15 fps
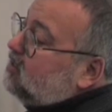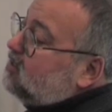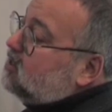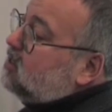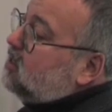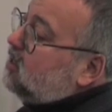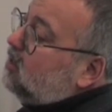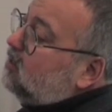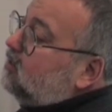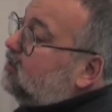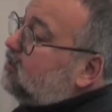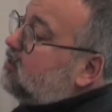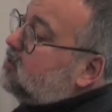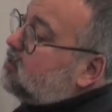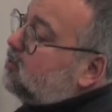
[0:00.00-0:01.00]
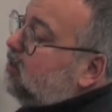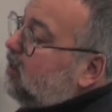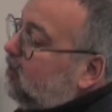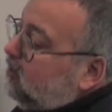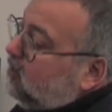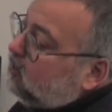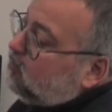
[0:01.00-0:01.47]
checking the
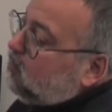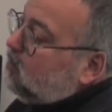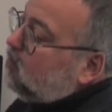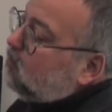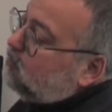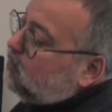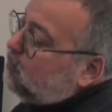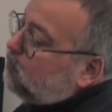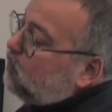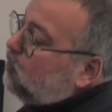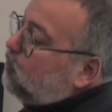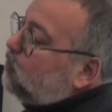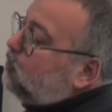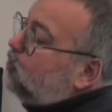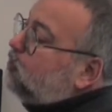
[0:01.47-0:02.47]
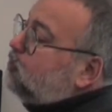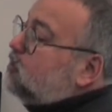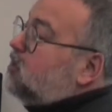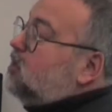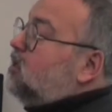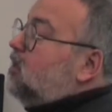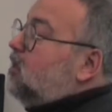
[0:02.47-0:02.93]
traceability of the product,
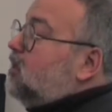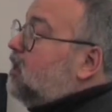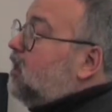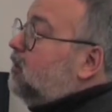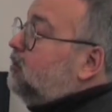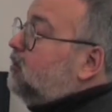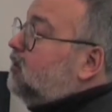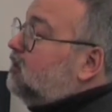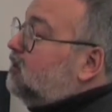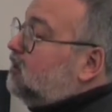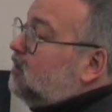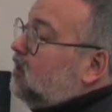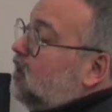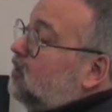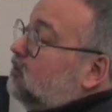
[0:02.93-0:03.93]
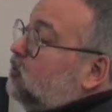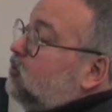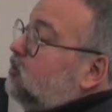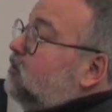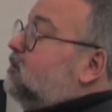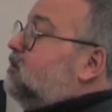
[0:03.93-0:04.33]
and and